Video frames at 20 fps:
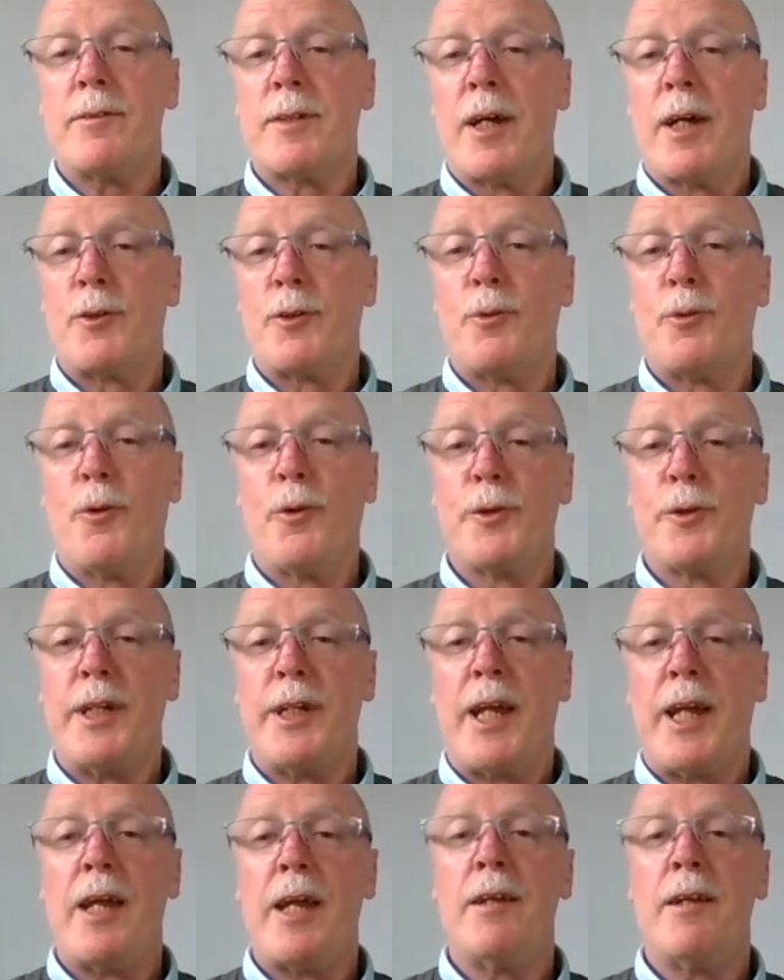So towards
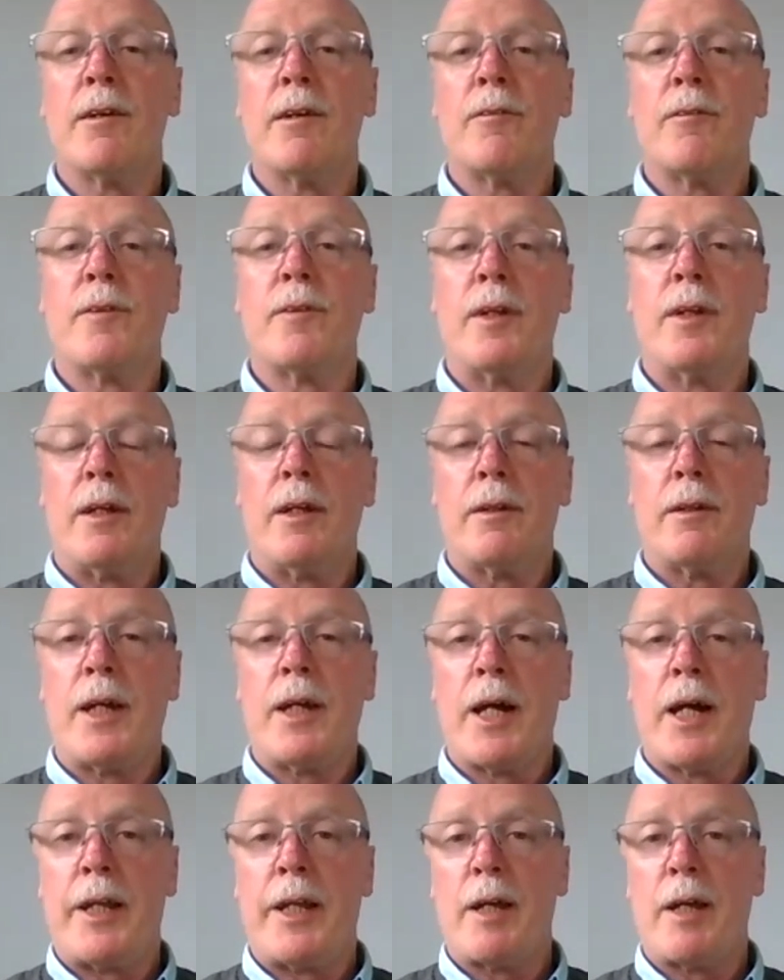the end of the
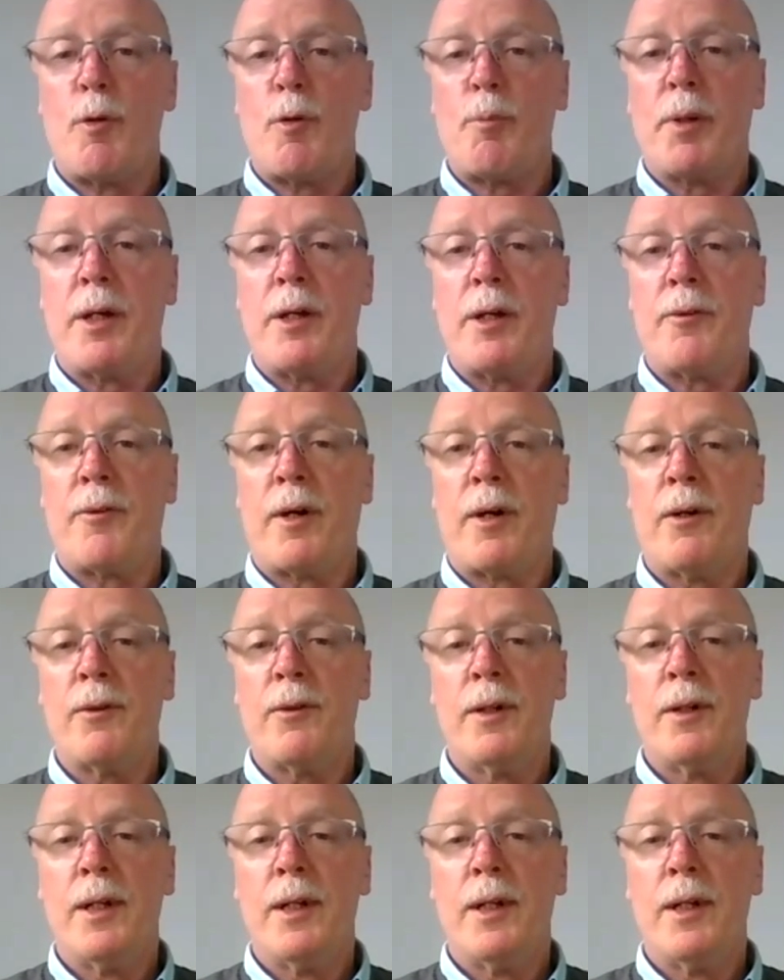AWB role,